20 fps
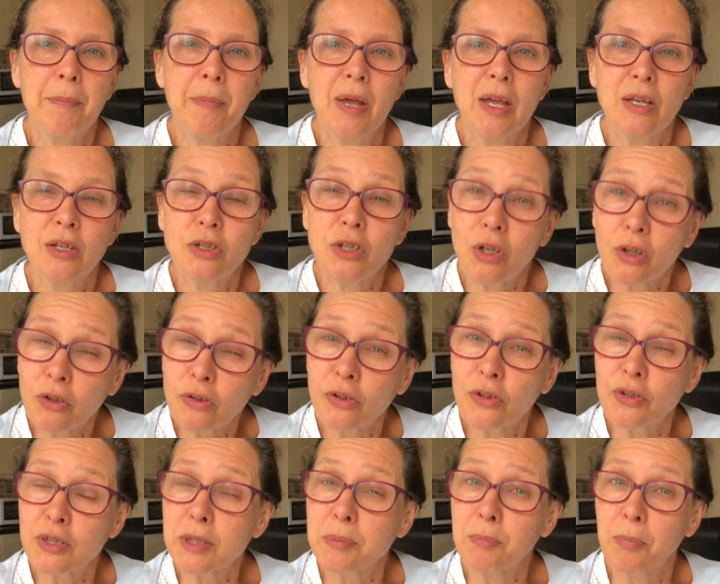She
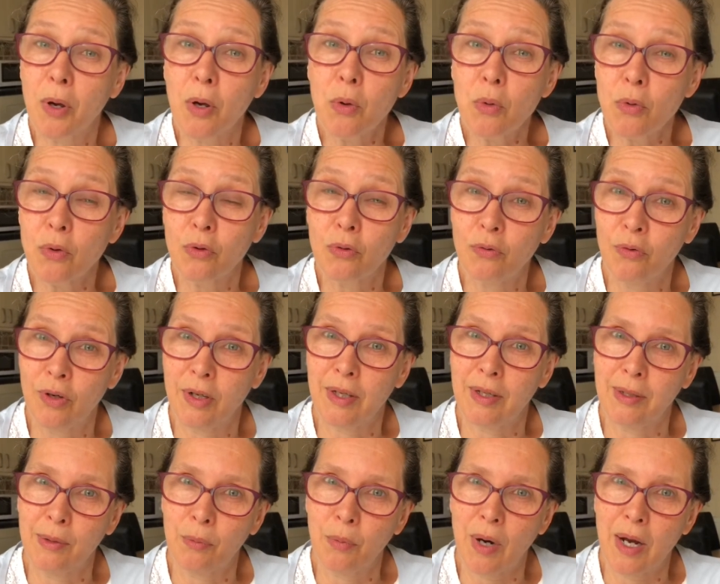also spoke
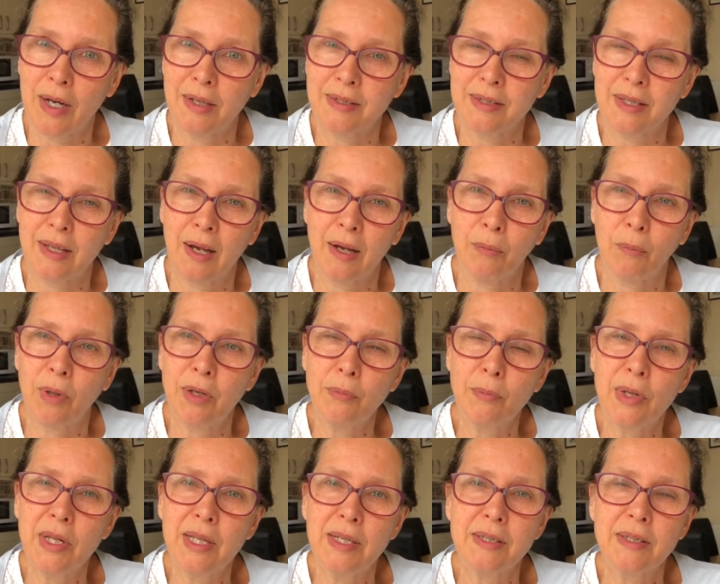really wisely, and when
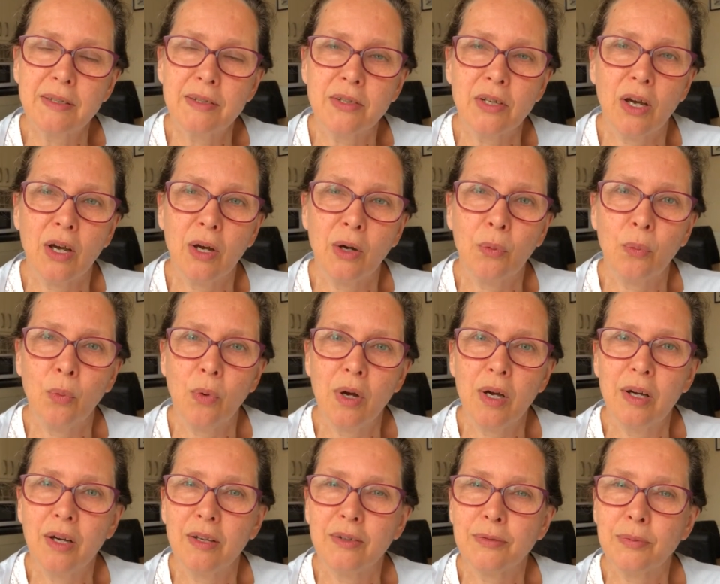we listen to her
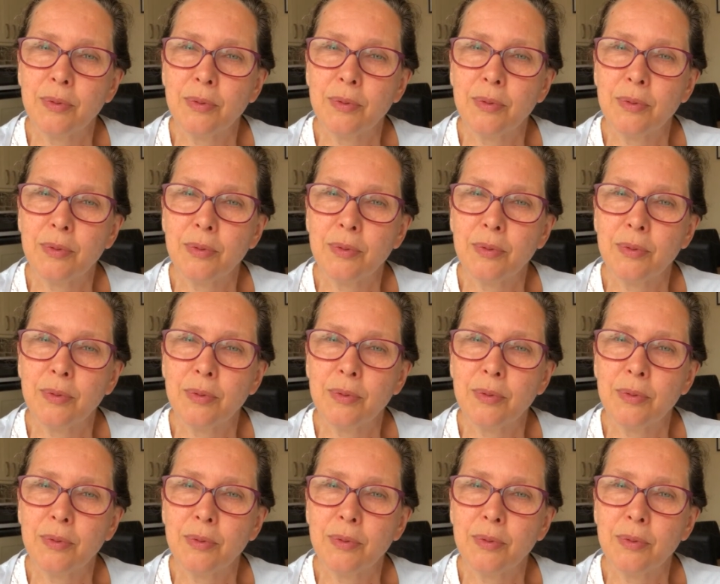words, we